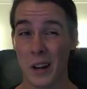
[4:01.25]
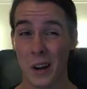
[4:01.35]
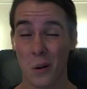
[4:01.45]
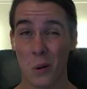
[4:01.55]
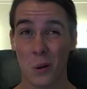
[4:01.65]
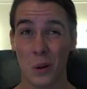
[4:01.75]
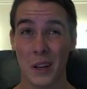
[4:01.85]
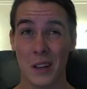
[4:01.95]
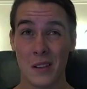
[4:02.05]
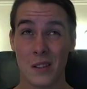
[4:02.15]
air hole
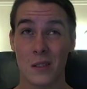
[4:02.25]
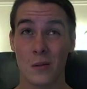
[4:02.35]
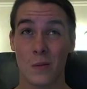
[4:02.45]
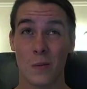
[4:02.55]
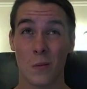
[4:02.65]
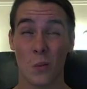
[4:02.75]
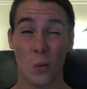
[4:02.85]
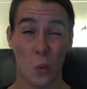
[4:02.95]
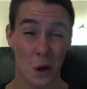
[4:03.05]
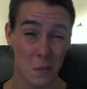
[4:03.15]
is
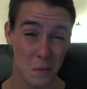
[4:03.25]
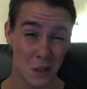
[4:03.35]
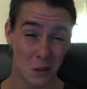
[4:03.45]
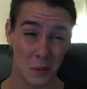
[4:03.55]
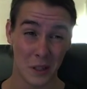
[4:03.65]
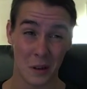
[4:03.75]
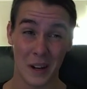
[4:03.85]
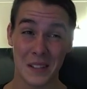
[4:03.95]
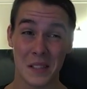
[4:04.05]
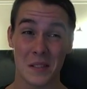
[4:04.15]
1 millimeter.
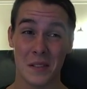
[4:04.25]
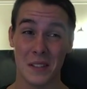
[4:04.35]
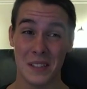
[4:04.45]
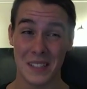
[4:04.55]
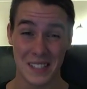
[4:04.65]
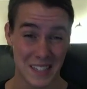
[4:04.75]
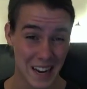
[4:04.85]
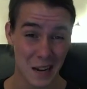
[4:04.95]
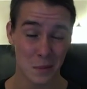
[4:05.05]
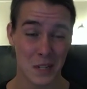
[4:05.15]
It's
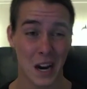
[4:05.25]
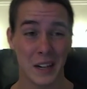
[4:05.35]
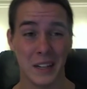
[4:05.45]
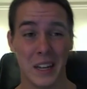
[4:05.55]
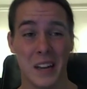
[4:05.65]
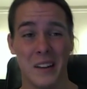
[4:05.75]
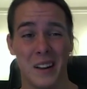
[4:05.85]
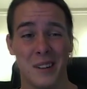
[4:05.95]
damn tiny, and